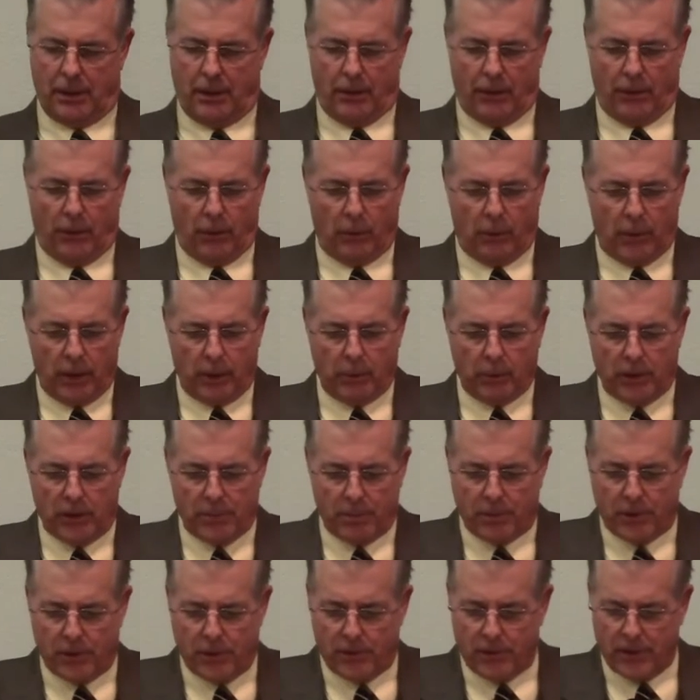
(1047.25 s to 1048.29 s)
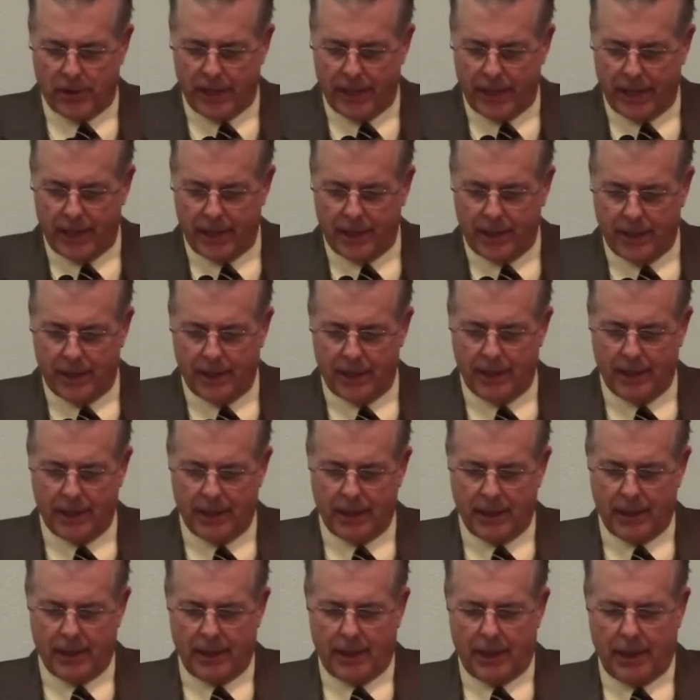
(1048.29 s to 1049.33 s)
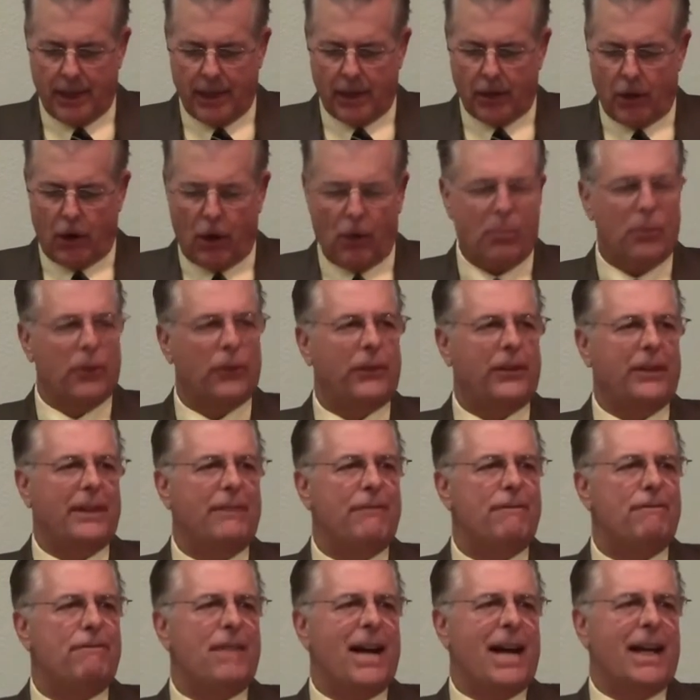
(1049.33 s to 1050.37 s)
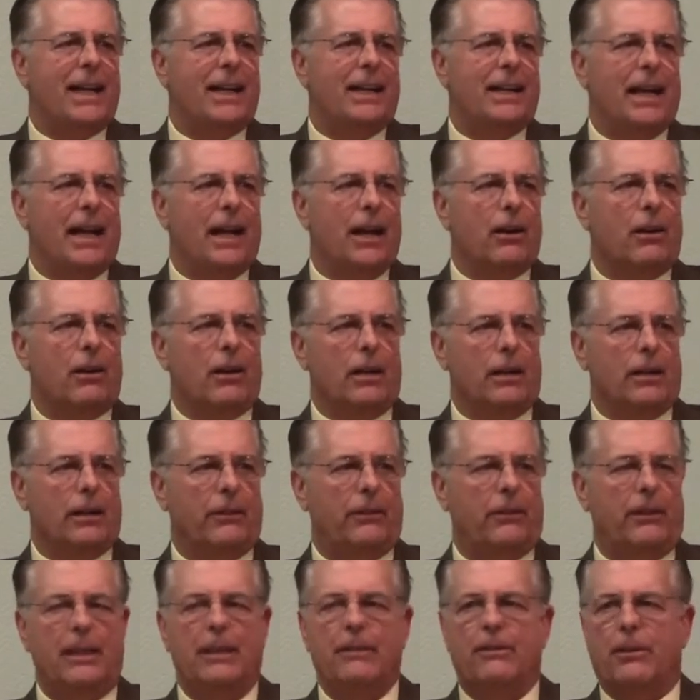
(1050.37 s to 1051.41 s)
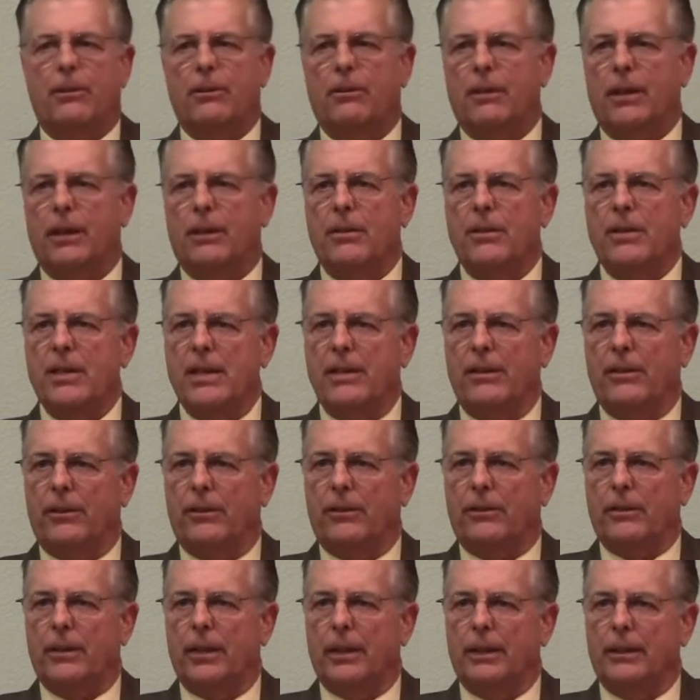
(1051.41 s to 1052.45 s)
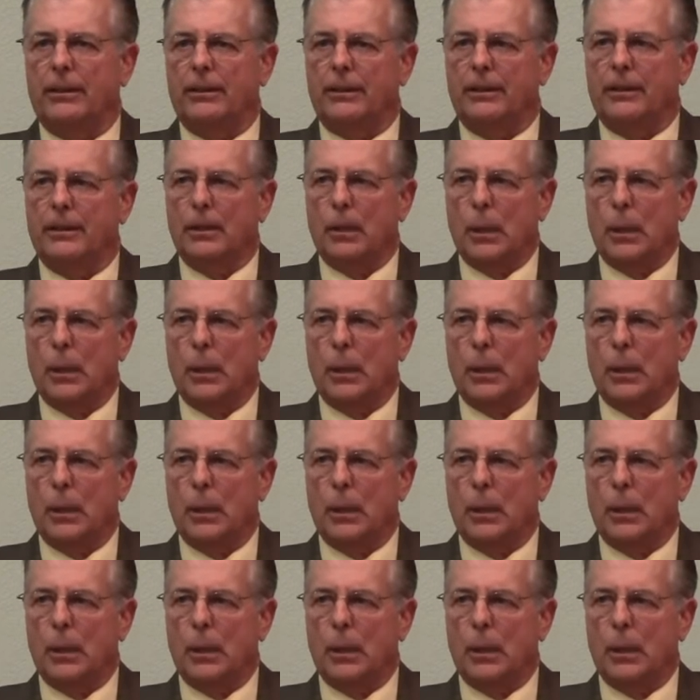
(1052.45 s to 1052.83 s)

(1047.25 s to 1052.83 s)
The one which portrayed an almost defiant arrogance even around Jesus Christ.